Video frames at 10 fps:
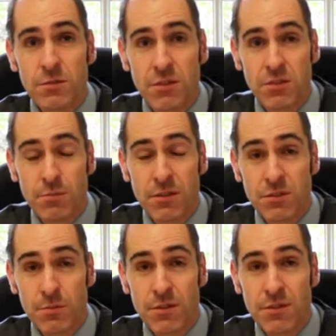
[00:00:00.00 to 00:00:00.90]

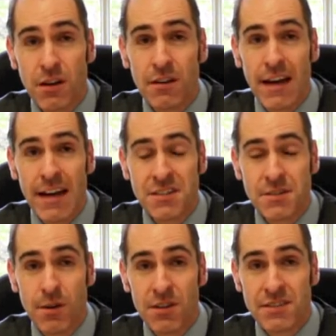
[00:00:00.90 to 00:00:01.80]

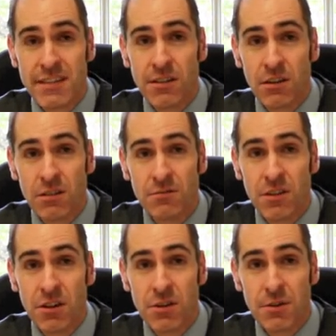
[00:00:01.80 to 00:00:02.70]

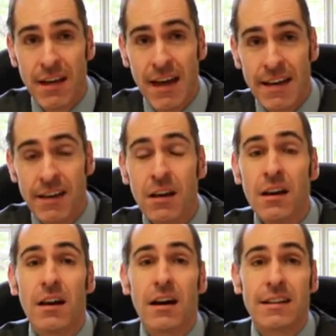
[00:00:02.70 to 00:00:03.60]
www.hmrc.gov.uk,
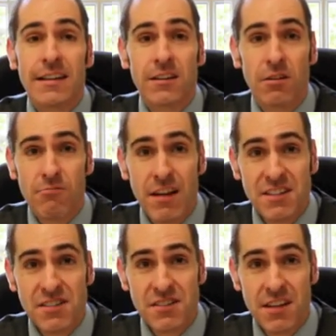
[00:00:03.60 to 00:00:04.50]
click on
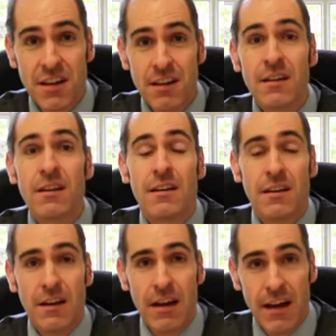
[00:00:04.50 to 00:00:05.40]
register,
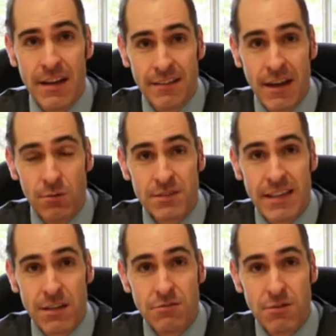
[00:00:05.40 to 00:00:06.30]
and that will
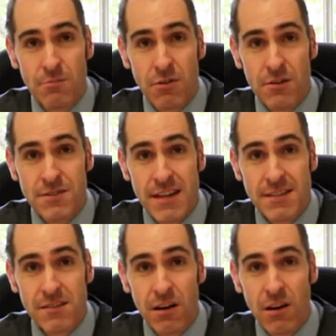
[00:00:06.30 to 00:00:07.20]
take you through the
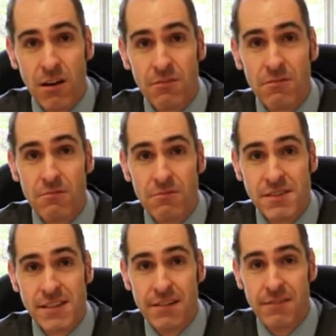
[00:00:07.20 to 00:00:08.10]
process of
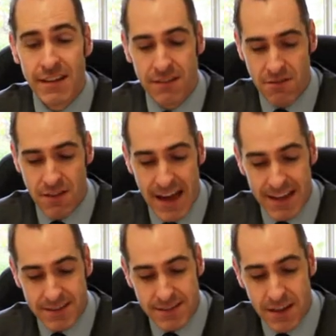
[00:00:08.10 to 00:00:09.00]
receiving
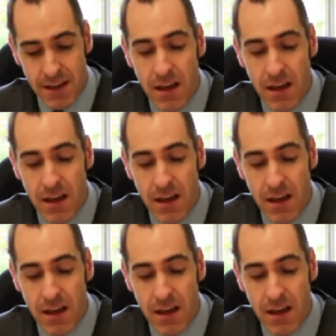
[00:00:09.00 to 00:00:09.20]
that.